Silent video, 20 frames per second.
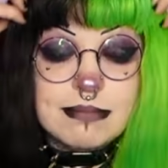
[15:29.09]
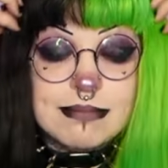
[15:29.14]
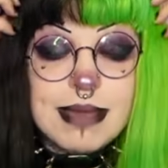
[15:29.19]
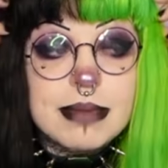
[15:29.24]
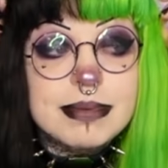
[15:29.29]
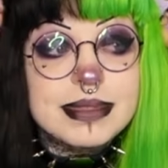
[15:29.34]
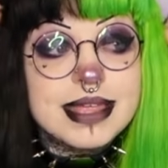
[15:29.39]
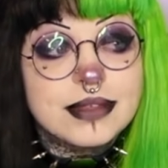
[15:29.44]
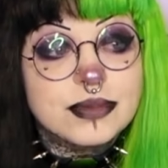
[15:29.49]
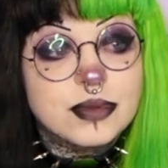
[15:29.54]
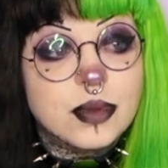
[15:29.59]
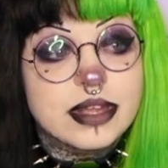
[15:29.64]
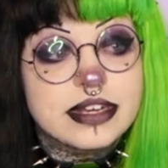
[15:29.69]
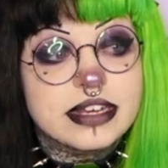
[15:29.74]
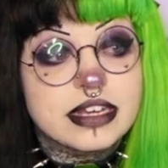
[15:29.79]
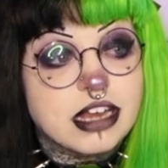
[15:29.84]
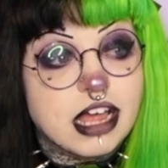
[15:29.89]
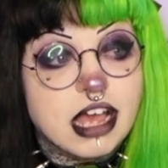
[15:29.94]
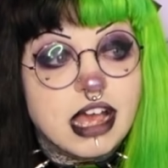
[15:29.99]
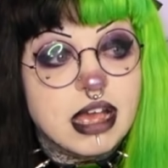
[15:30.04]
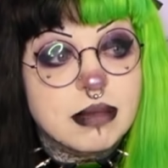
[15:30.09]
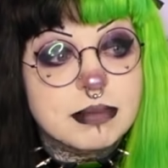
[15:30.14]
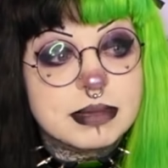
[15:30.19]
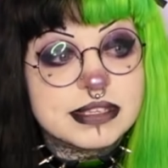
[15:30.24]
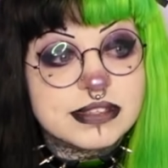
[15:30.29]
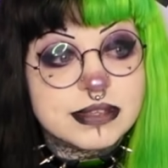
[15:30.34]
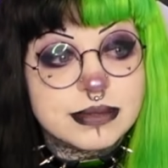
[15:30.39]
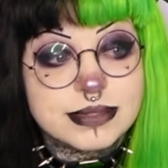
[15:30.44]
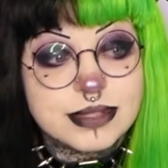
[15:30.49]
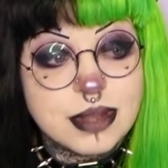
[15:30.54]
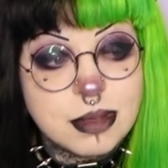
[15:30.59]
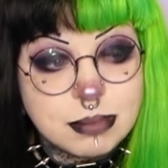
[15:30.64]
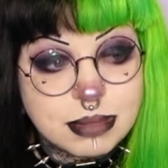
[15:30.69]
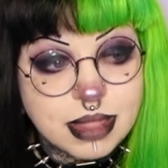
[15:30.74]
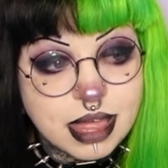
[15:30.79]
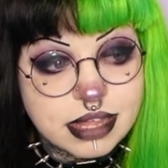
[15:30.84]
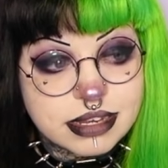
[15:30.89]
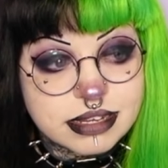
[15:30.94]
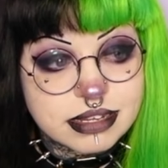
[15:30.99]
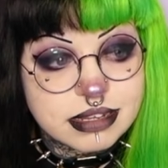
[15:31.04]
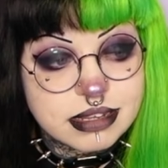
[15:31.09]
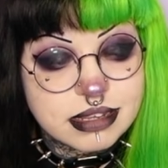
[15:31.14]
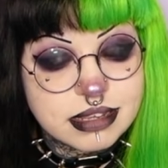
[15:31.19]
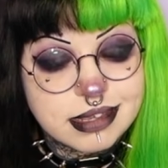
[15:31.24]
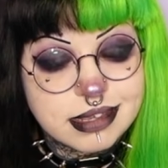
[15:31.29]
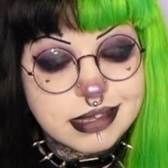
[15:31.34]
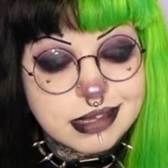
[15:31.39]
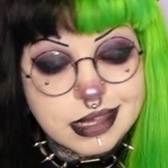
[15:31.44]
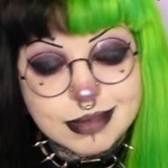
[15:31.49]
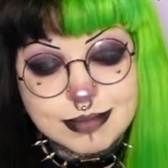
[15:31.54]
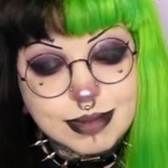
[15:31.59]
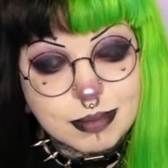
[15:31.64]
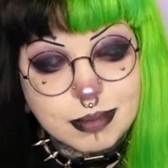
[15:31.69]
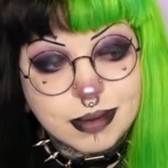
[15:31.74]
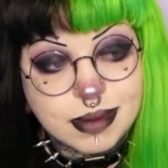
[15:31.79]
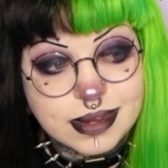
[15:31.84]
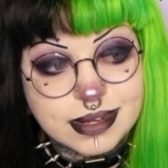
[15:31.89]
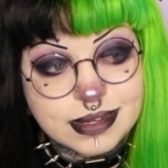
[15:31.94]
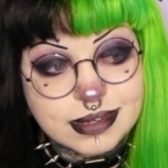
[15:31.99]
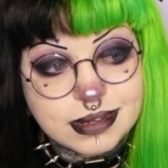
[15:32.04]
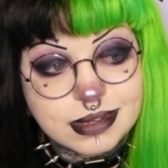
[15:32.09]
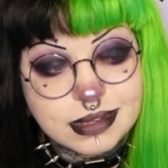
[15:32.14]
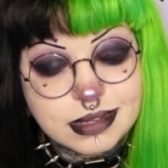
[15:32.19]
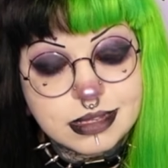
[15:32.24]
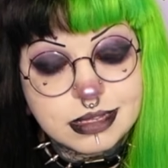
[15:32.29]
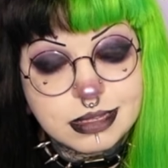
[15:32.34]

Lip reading: Maybe that's why it didn't hurt, because there was no blood in my brain.